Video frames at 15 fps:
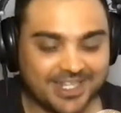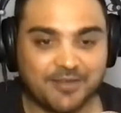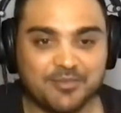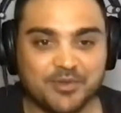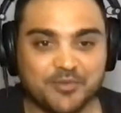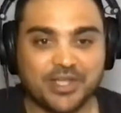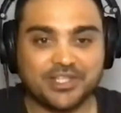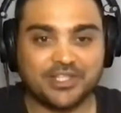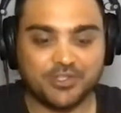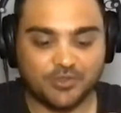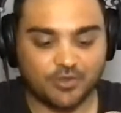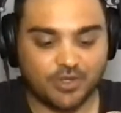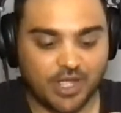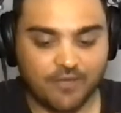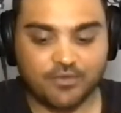And I've been waiting
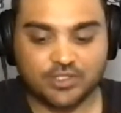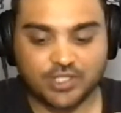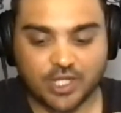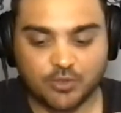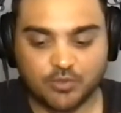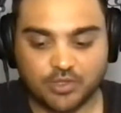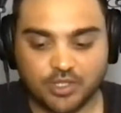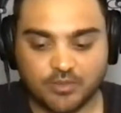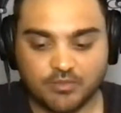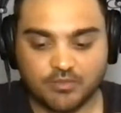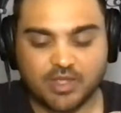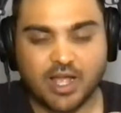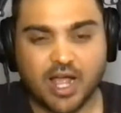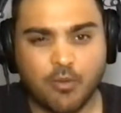to have a chat with him.